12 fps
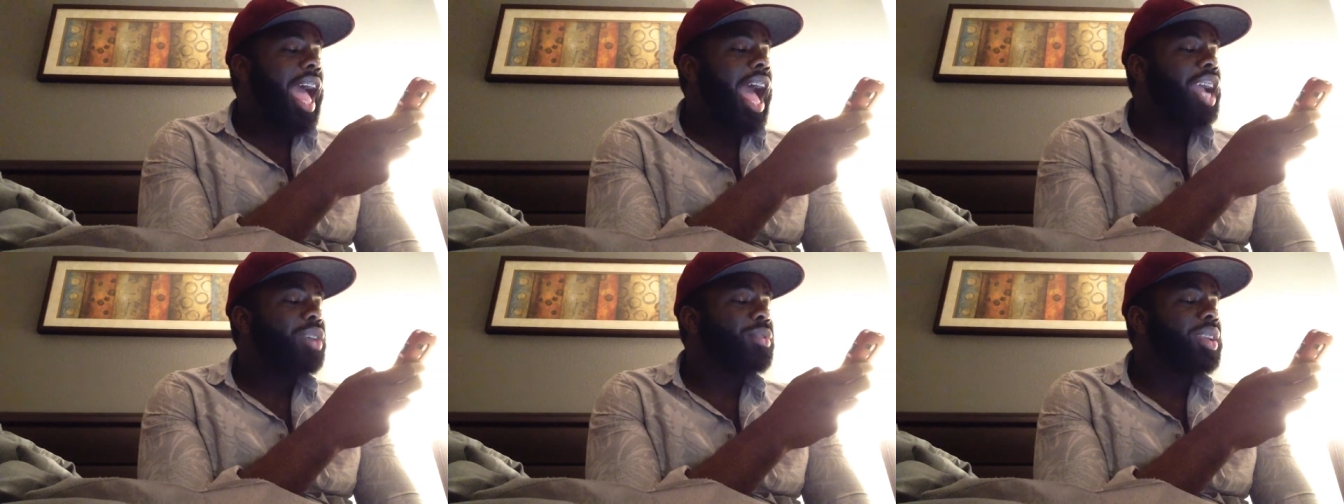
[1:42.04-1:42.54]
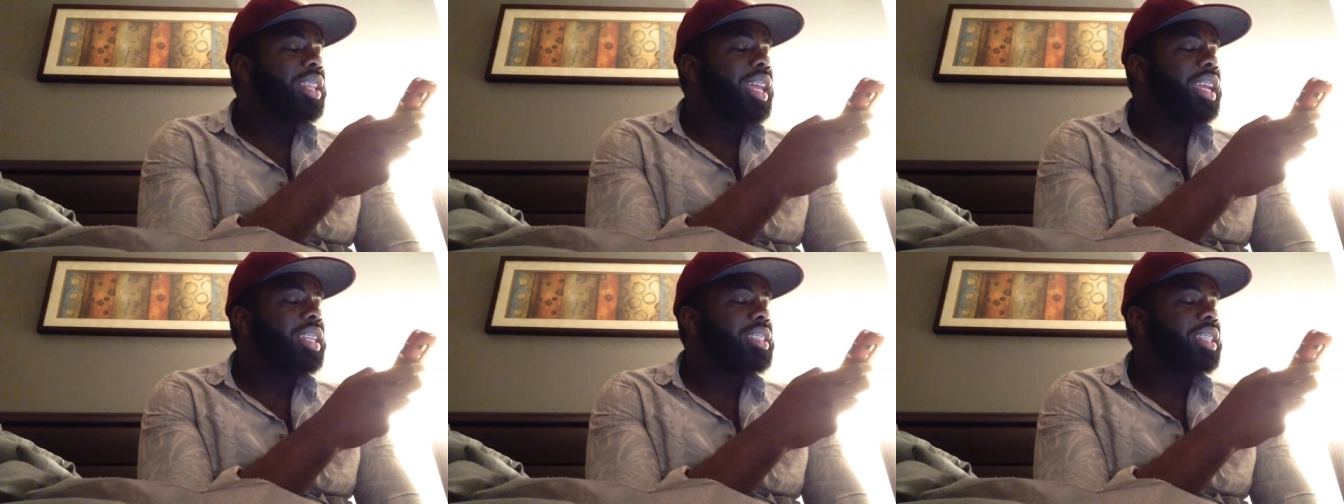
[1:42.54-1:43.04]
I can
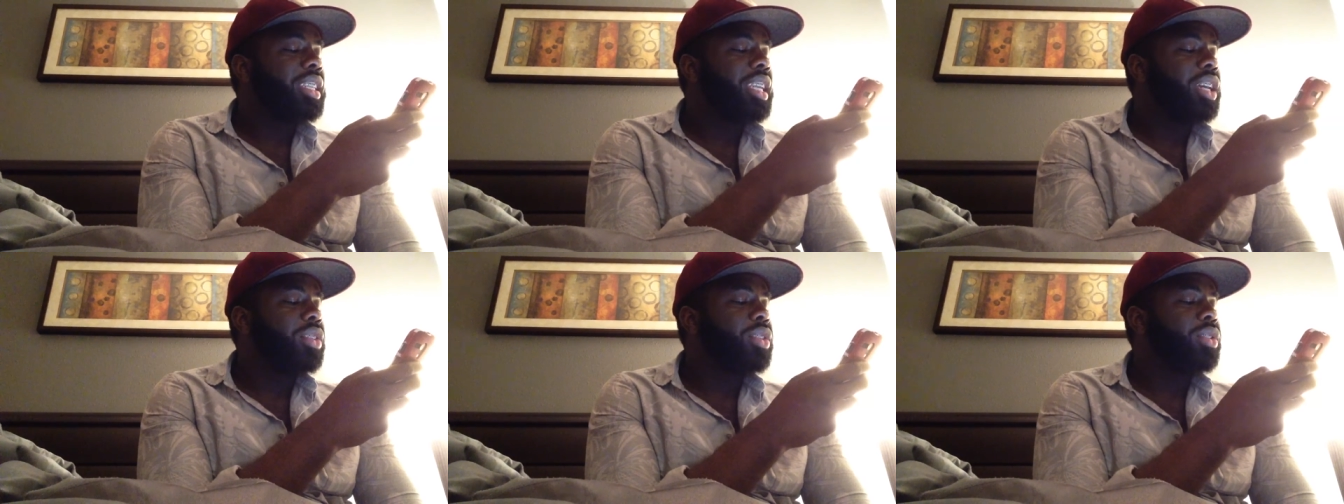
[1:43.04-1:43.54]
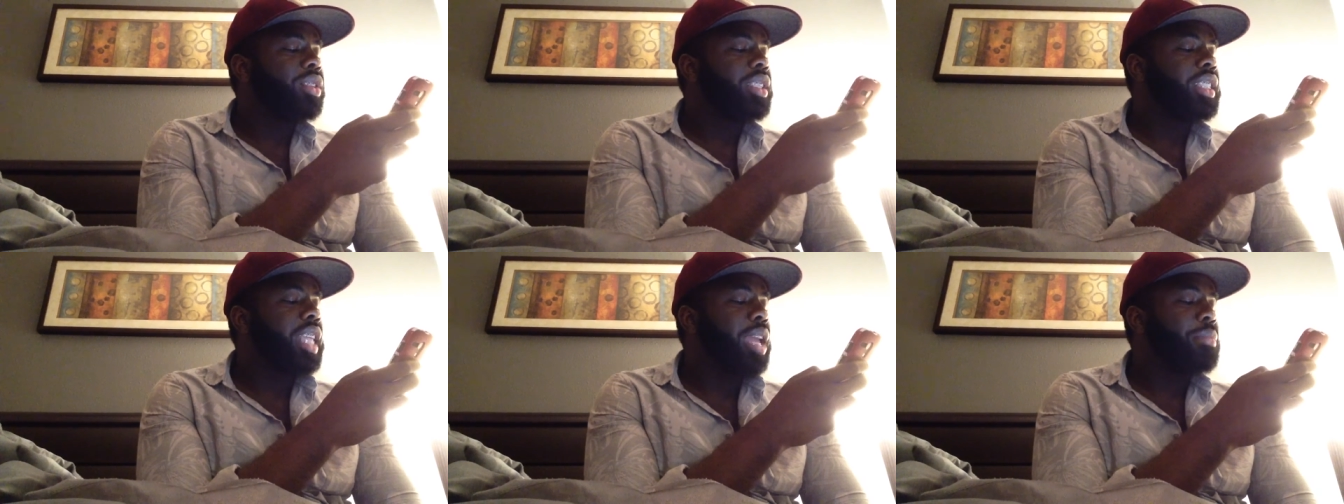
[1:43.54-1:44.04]
relate to D.L.
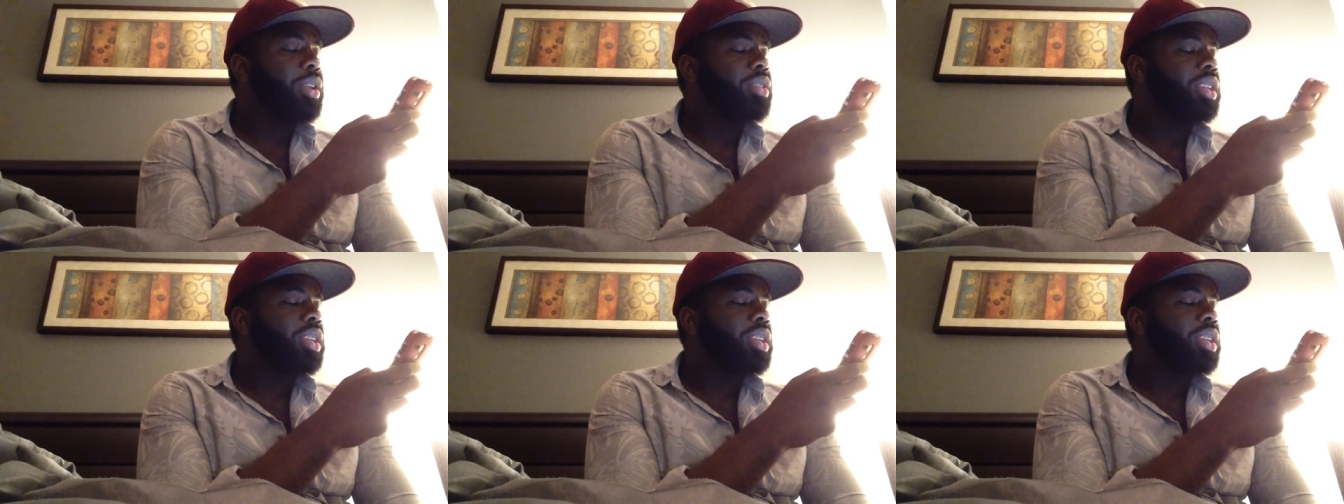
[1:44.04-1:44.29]
Hughley's statement on